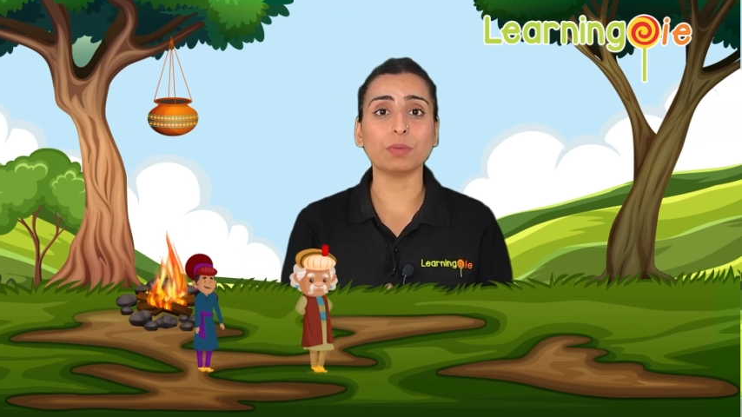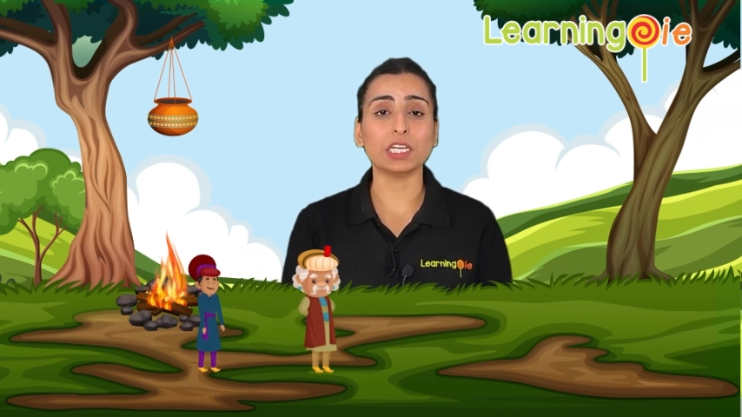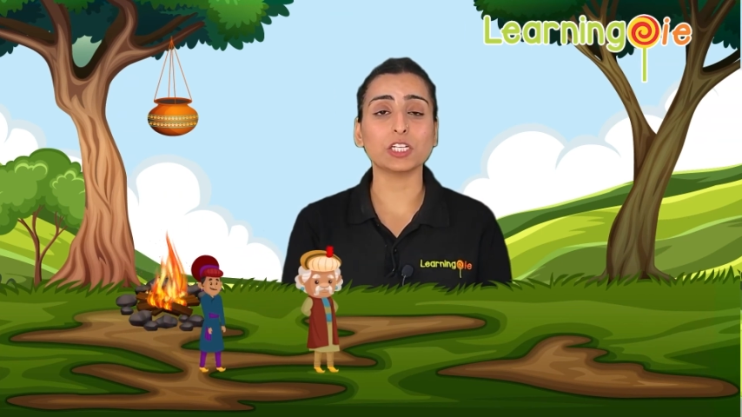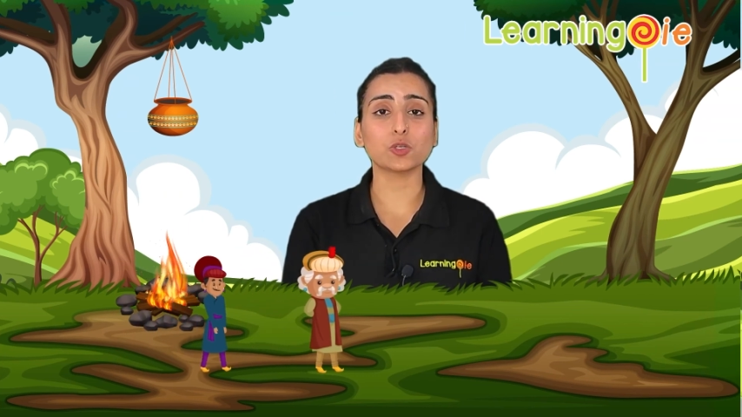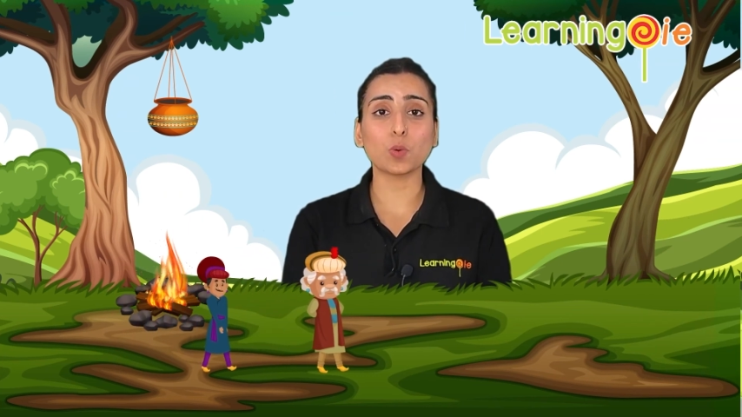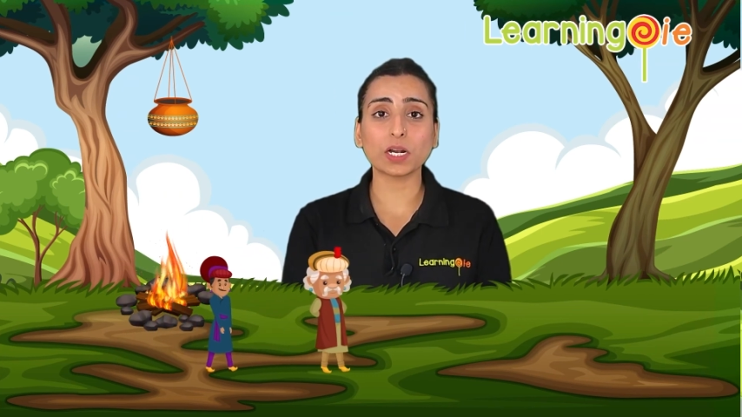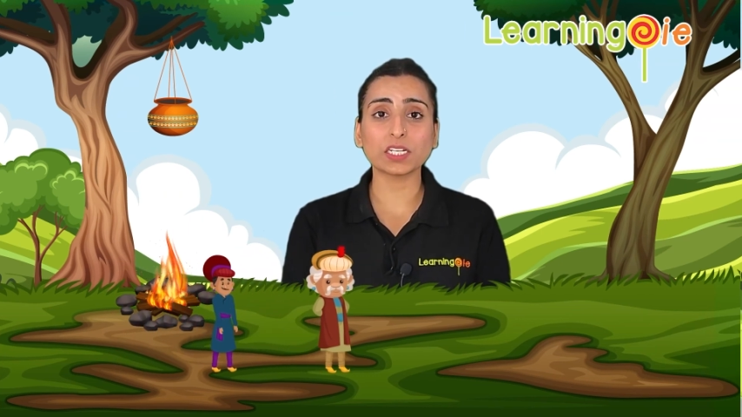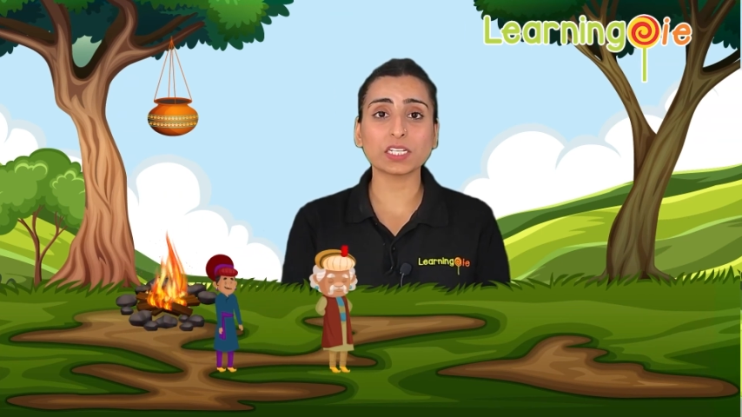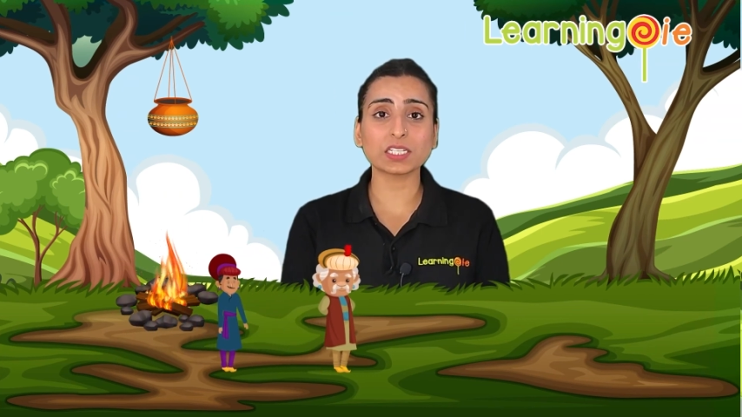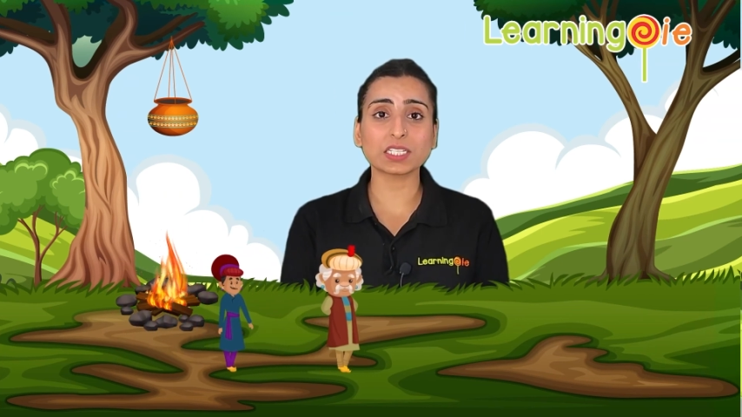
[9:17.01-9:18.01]
me to
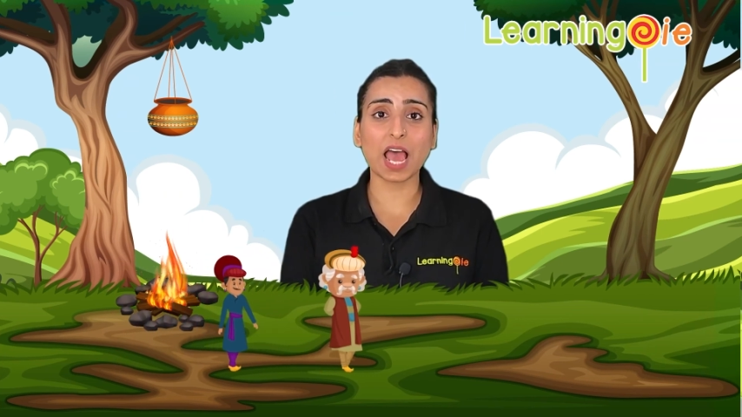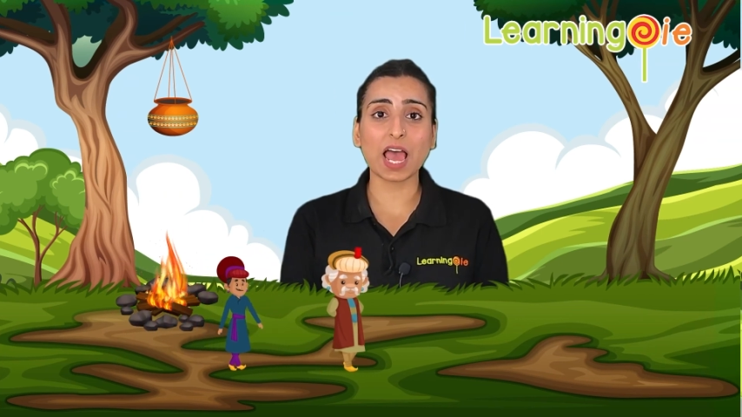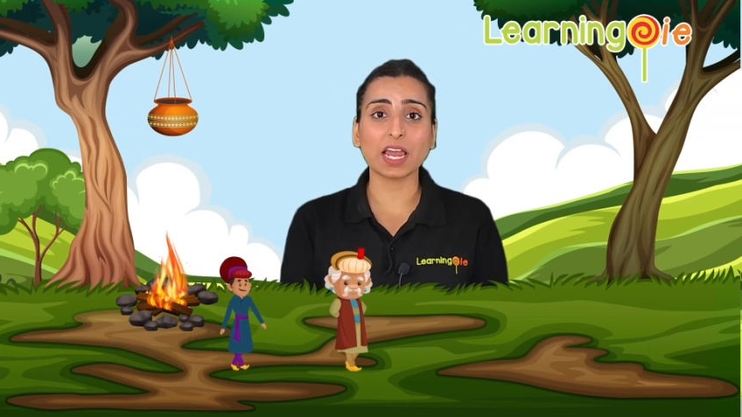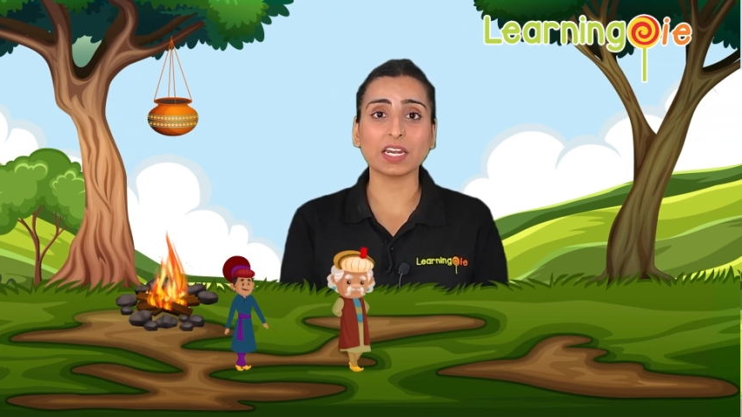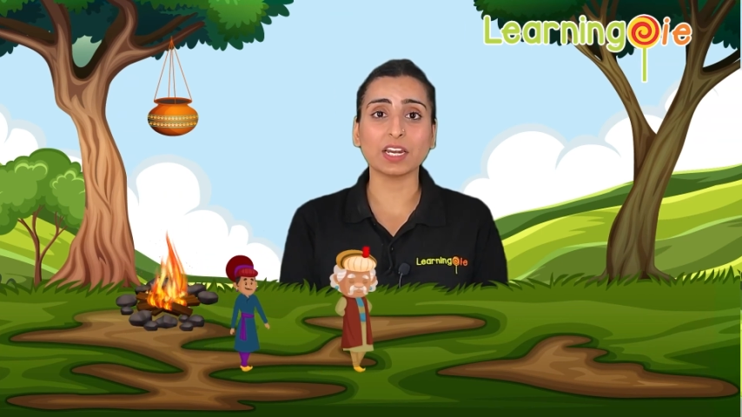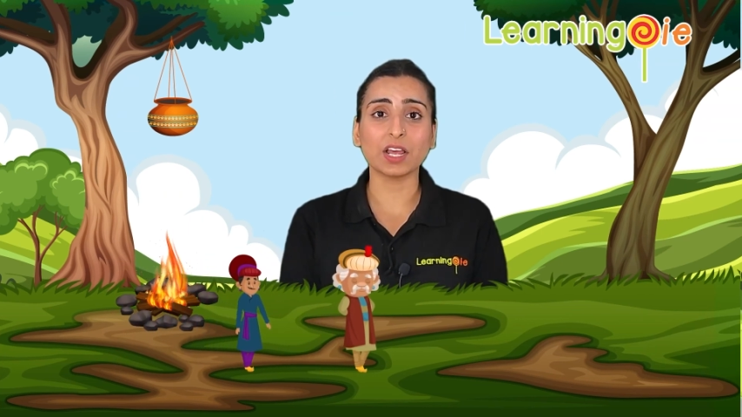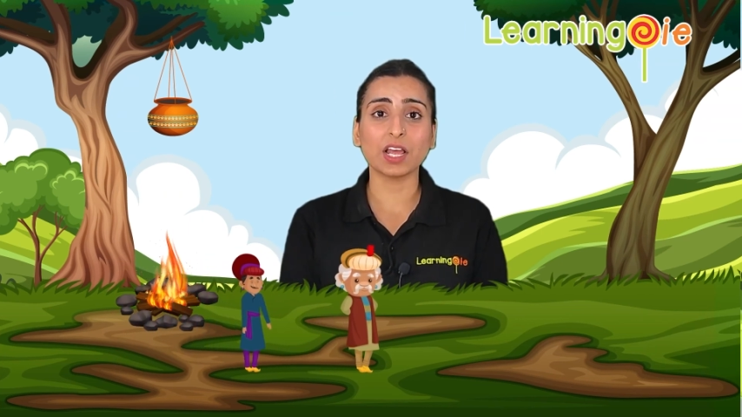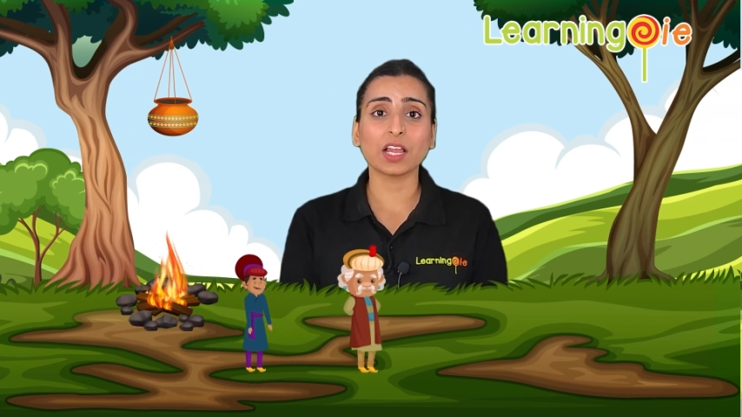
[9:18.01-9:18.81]
understand